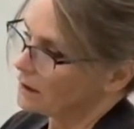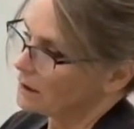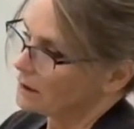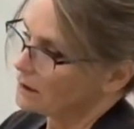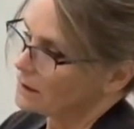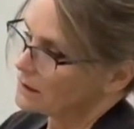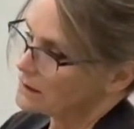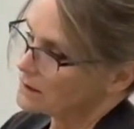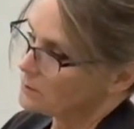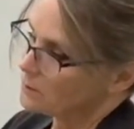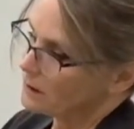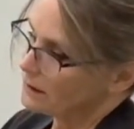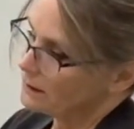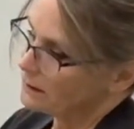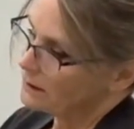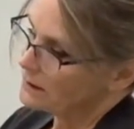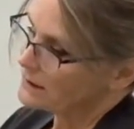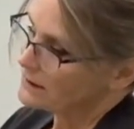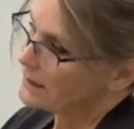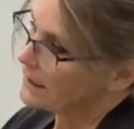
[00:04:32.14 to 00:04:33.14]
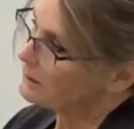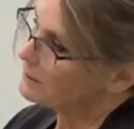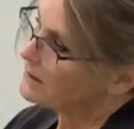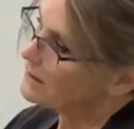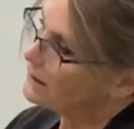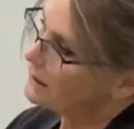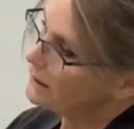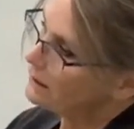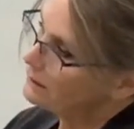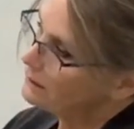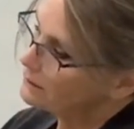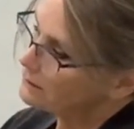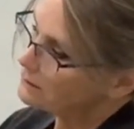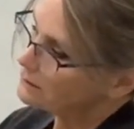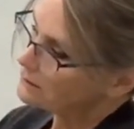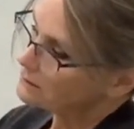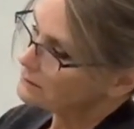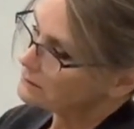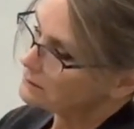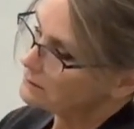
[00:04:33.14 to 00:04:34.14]
This one, same thing.
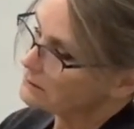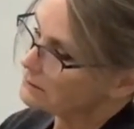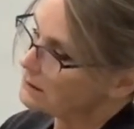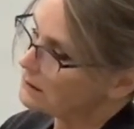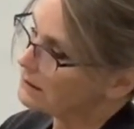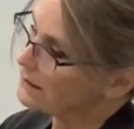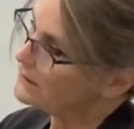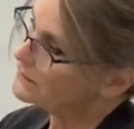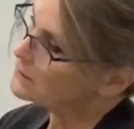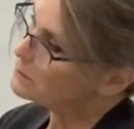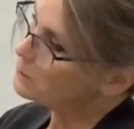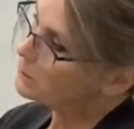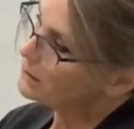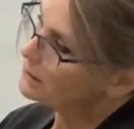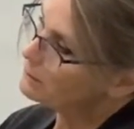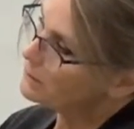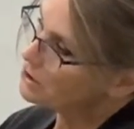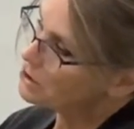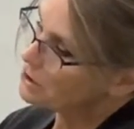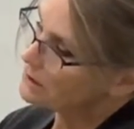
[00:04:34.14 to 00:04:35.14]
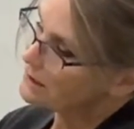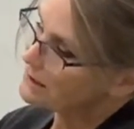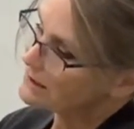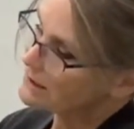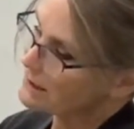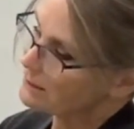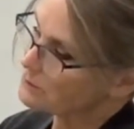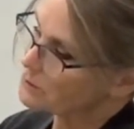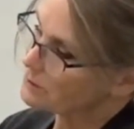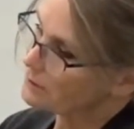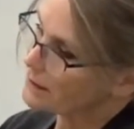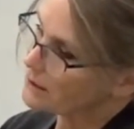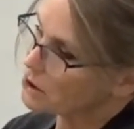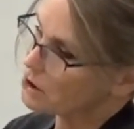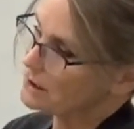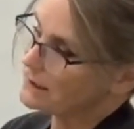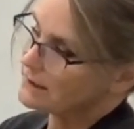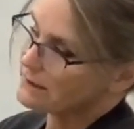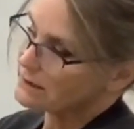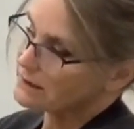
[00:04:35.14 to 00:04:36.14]
The leaf's pretty much in the same
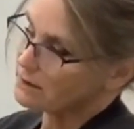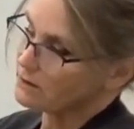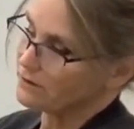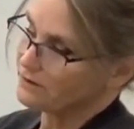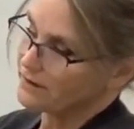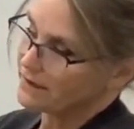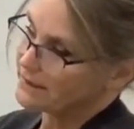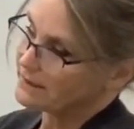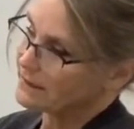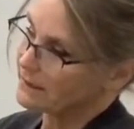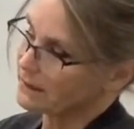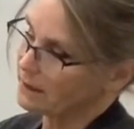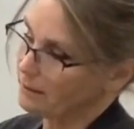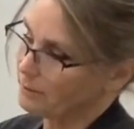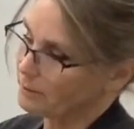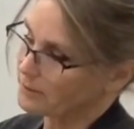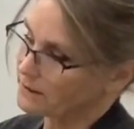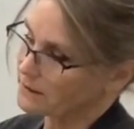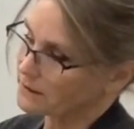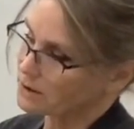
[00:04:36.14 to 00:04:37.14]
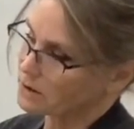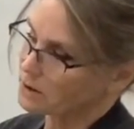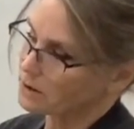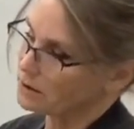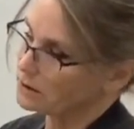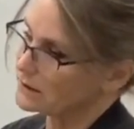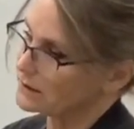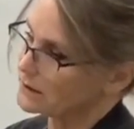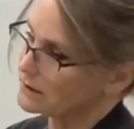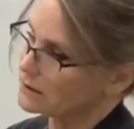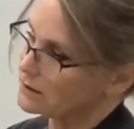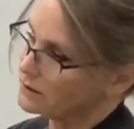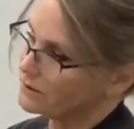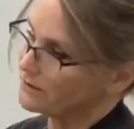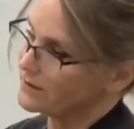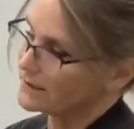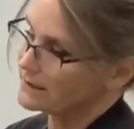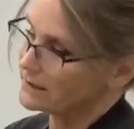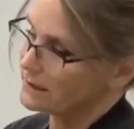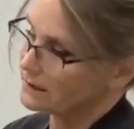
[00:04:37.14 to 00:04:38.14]
direction. It's still facing up. This curl is still
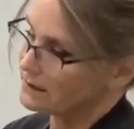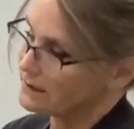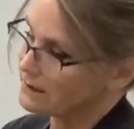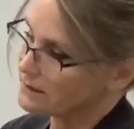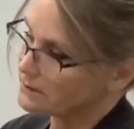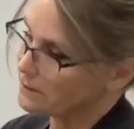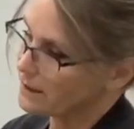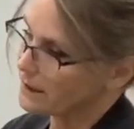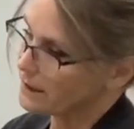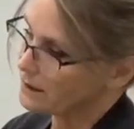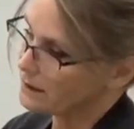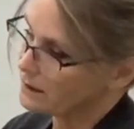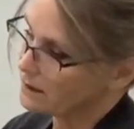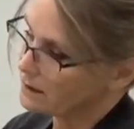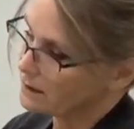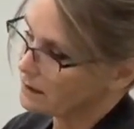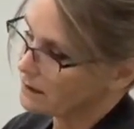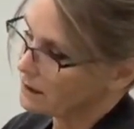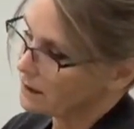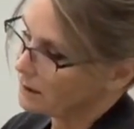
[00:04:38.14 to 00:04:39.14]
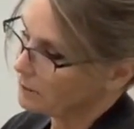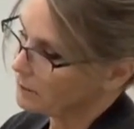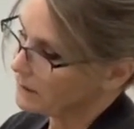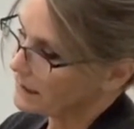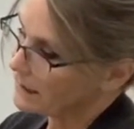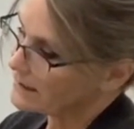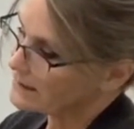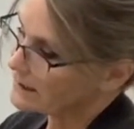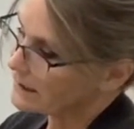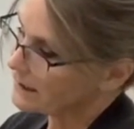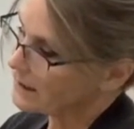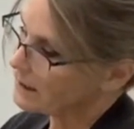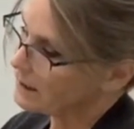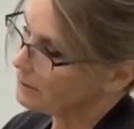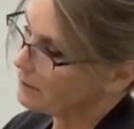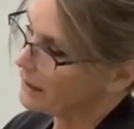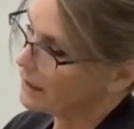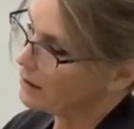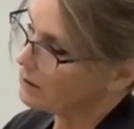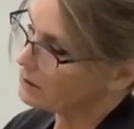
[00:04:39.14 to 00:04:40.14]
facing this way. But as I
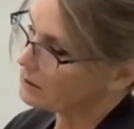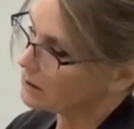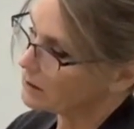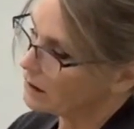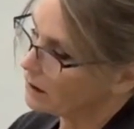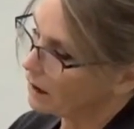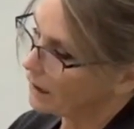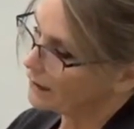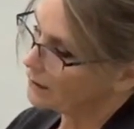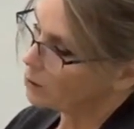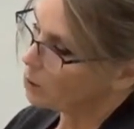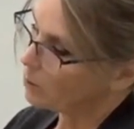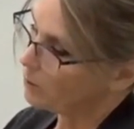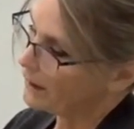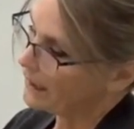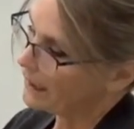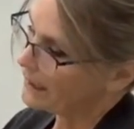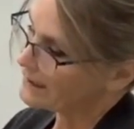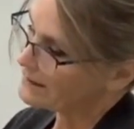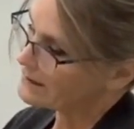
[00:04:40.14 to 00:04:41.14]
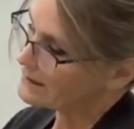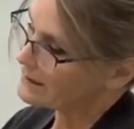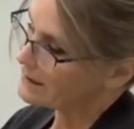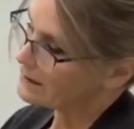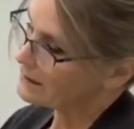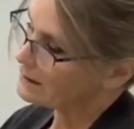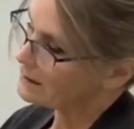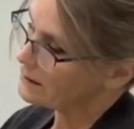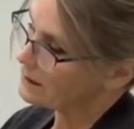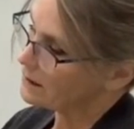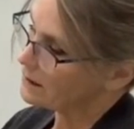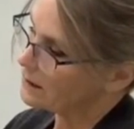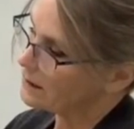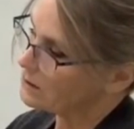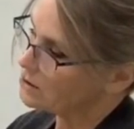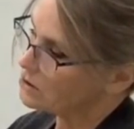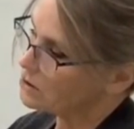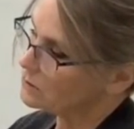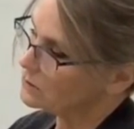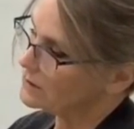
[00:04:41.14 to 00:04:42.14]
come out, I go past it,
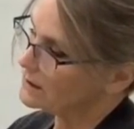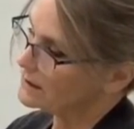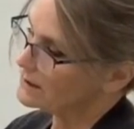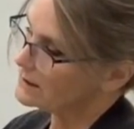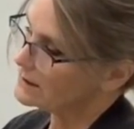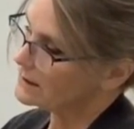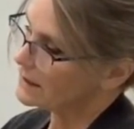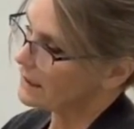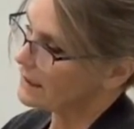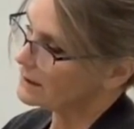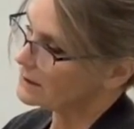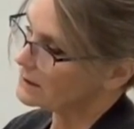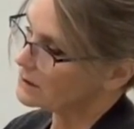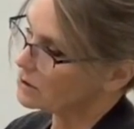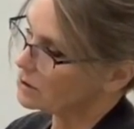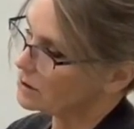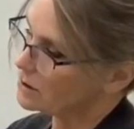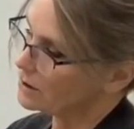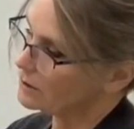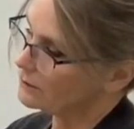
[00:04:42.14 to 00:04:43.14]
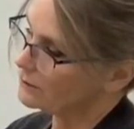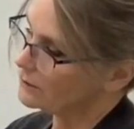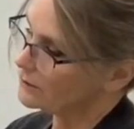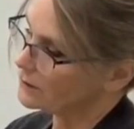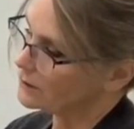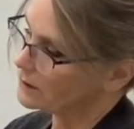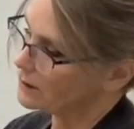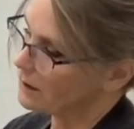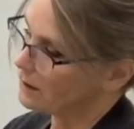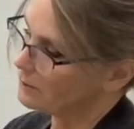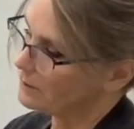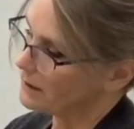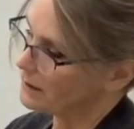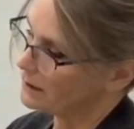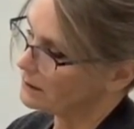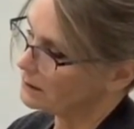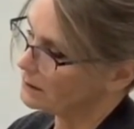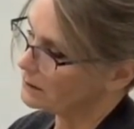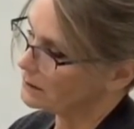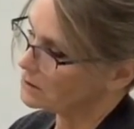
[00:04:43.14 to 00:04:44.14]
do this S curve, come
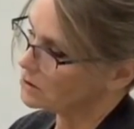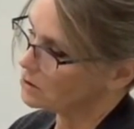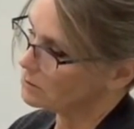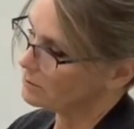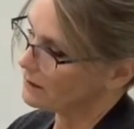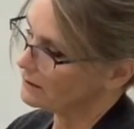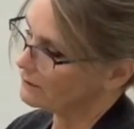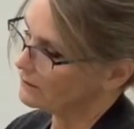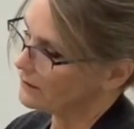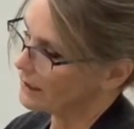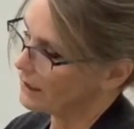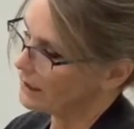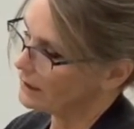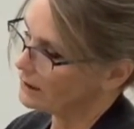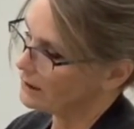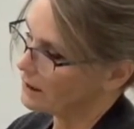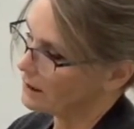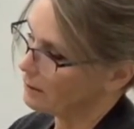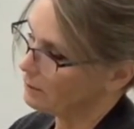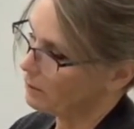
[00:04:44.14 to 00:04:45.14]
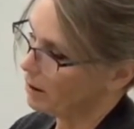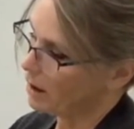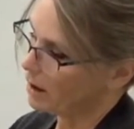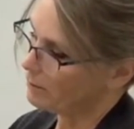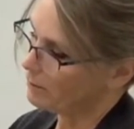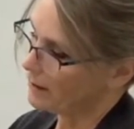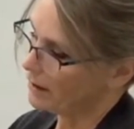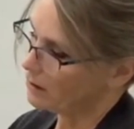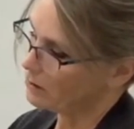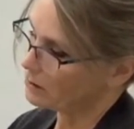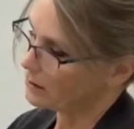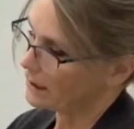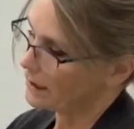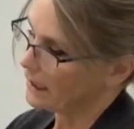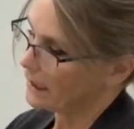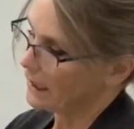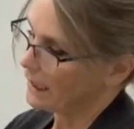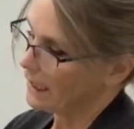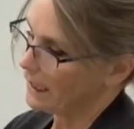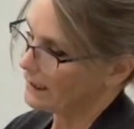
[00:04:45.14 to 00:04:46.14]
in, do my vein, pop out,
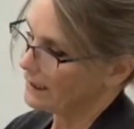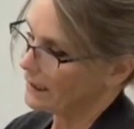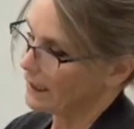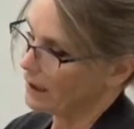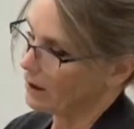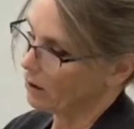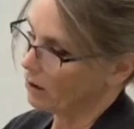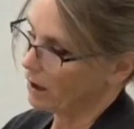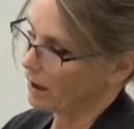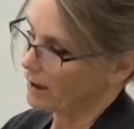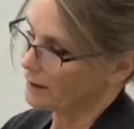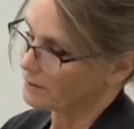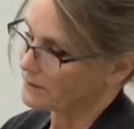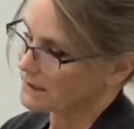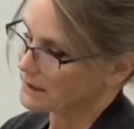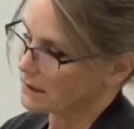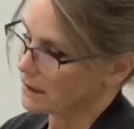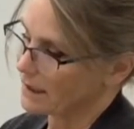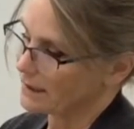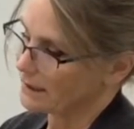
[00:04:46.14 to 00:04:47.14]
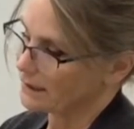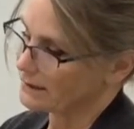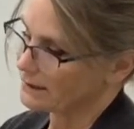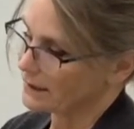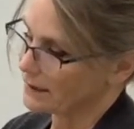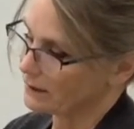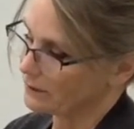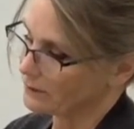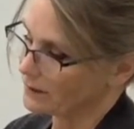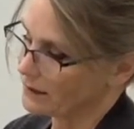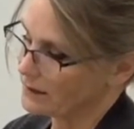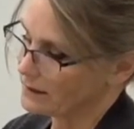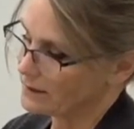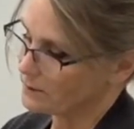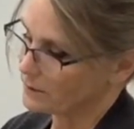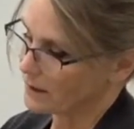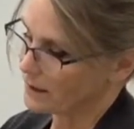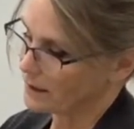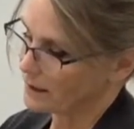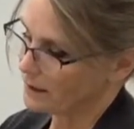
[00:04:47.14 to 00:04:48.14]
and now I'm sliding down this
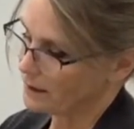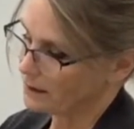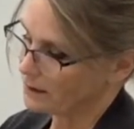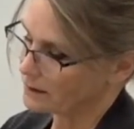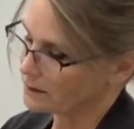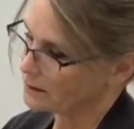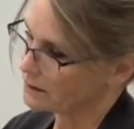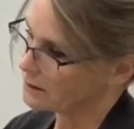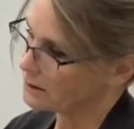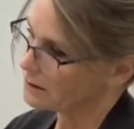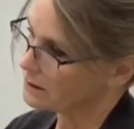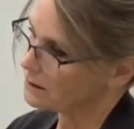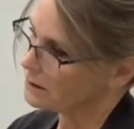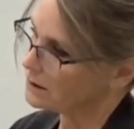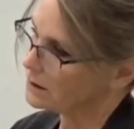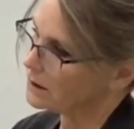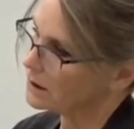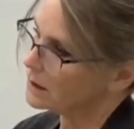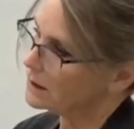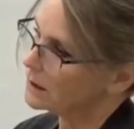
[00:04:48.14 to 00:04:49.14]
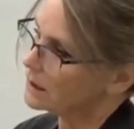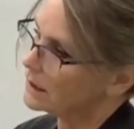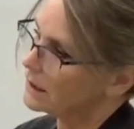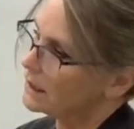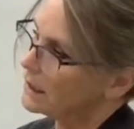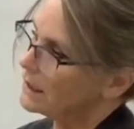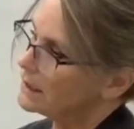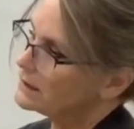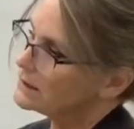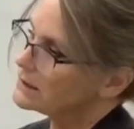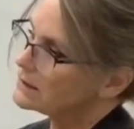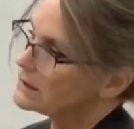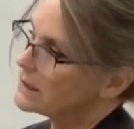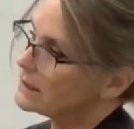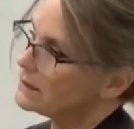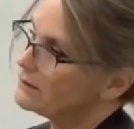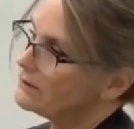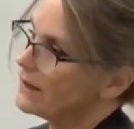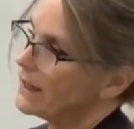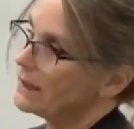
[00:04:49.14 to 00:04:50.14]
way
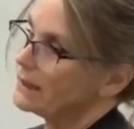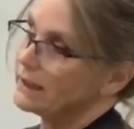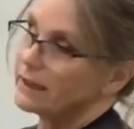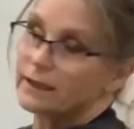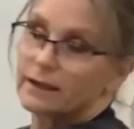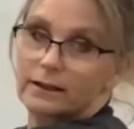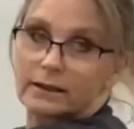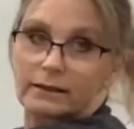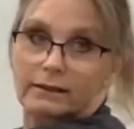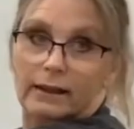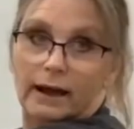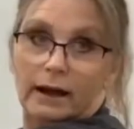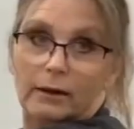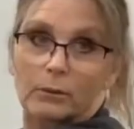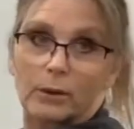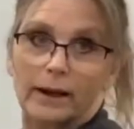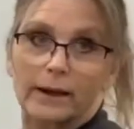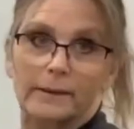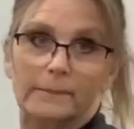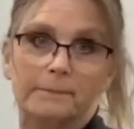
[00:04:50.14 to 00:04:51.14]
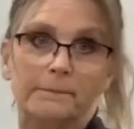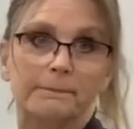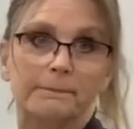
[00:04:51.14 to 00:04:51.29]
instead of heading that way.